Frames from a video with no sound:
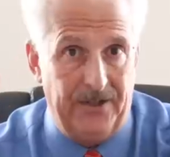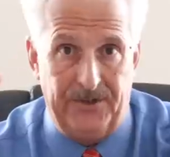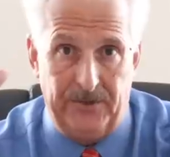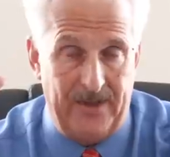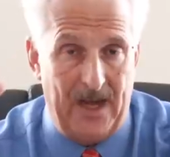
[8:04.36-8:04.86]
to
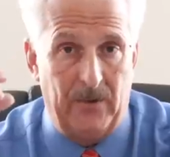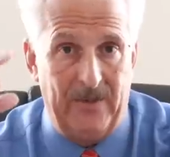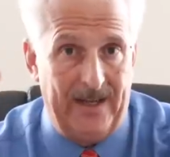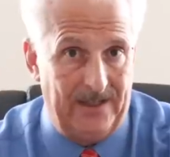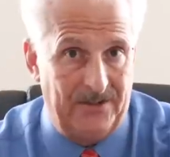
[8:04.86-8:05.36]
do that where
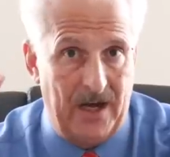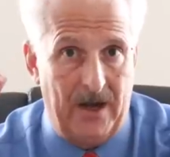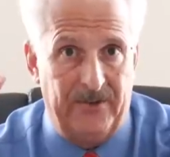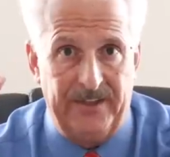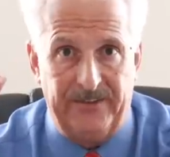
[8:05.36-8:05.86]
they can
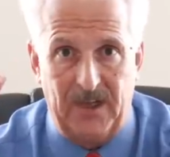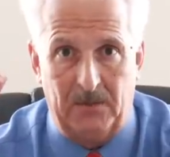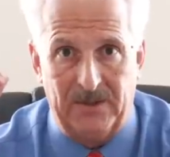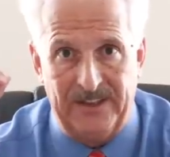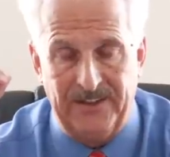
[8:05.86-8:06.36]
charge these
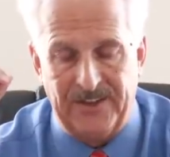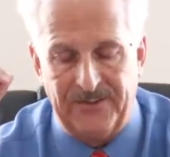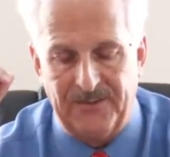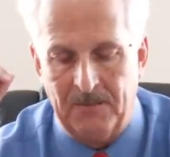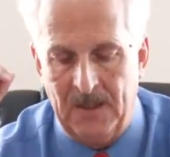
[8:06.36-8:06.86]
double
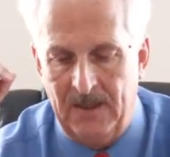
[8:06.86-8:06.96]
digits.